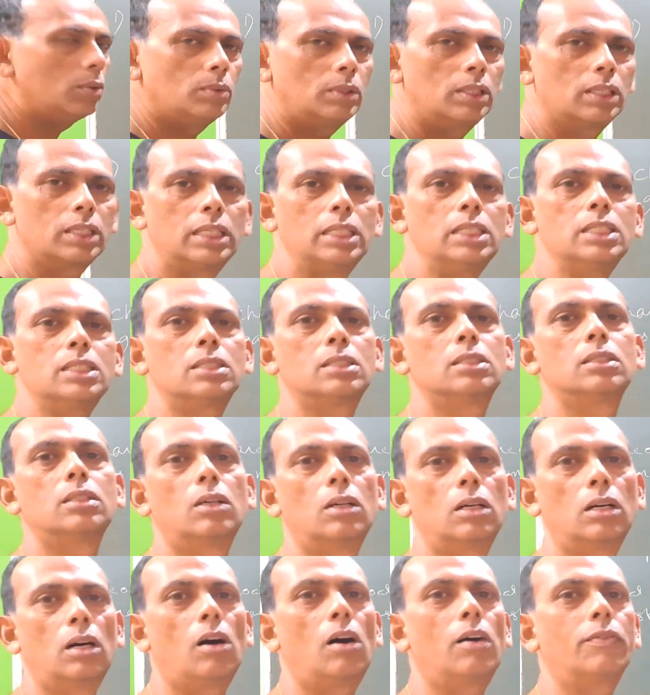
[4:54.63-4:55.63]
the work is
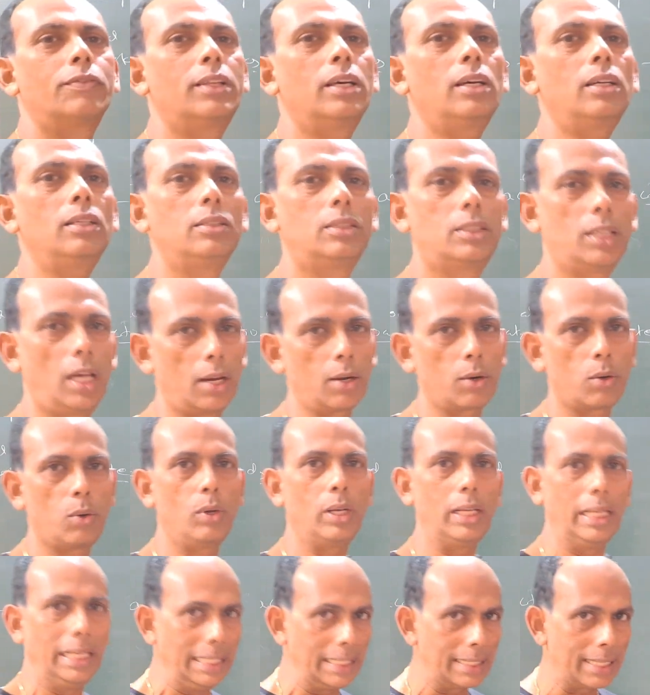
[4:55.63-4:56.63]
of the
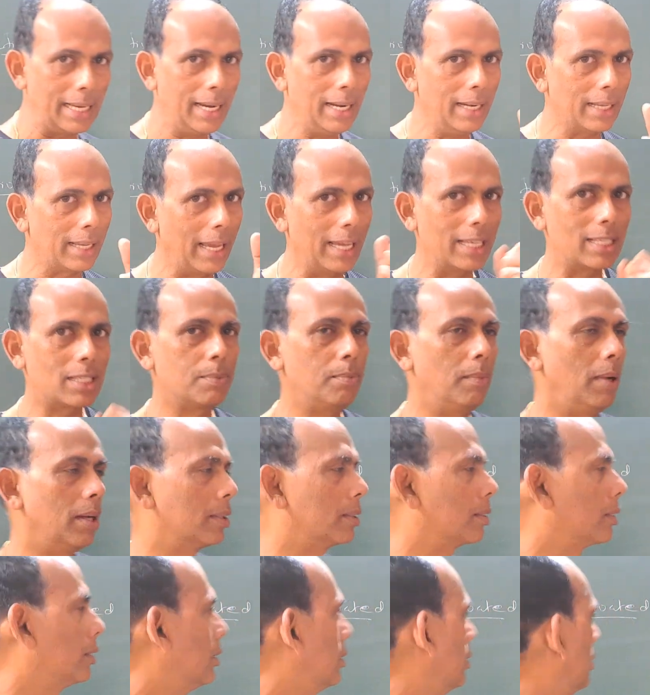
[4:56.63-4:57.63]
charcoal inside gas
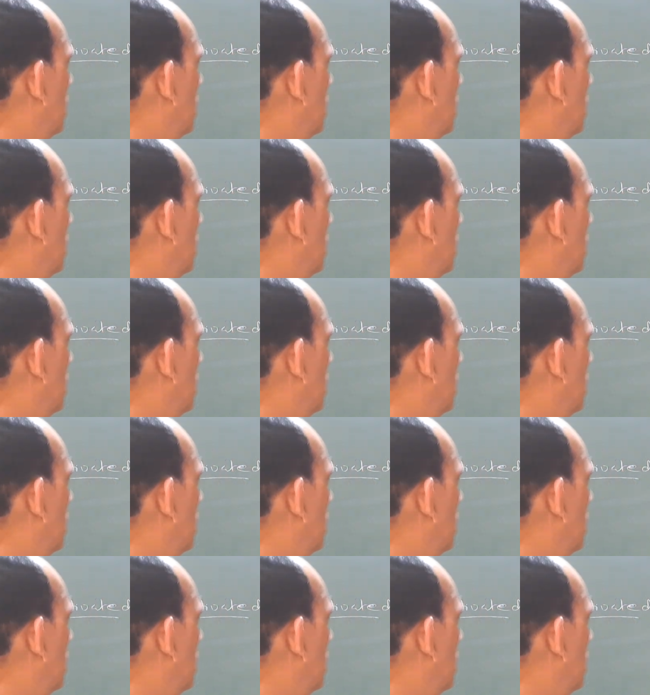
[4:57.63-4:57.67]
mask.